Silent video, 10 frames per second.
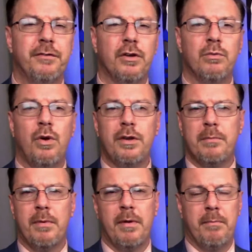if you're enrolled
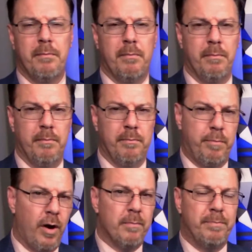in
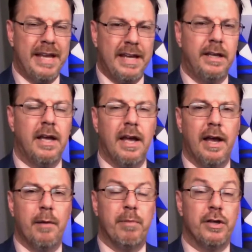Part B,
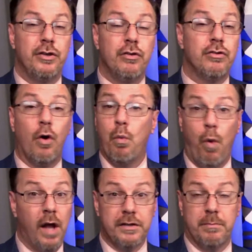but you don't
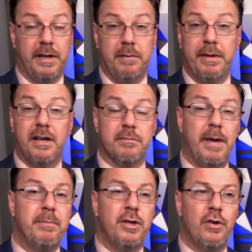want to be because
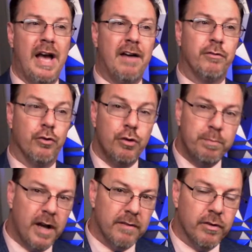maybe you have
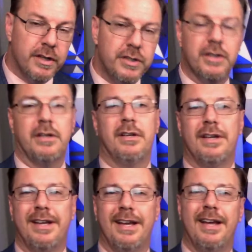group coverage,
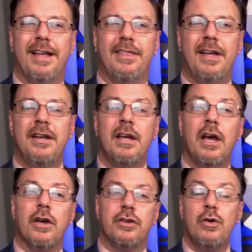
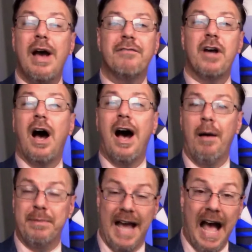then you have to
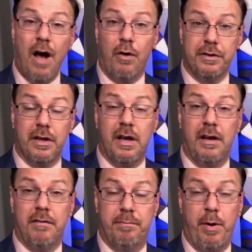opt out
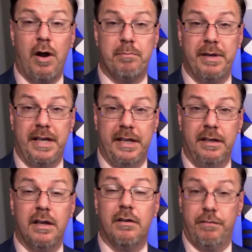of Part
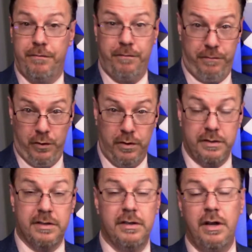B
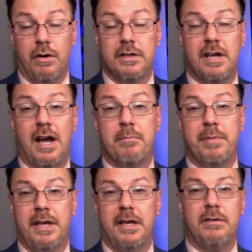for you know a
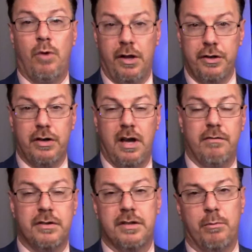time being while you're
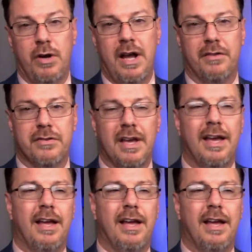covered somewhere else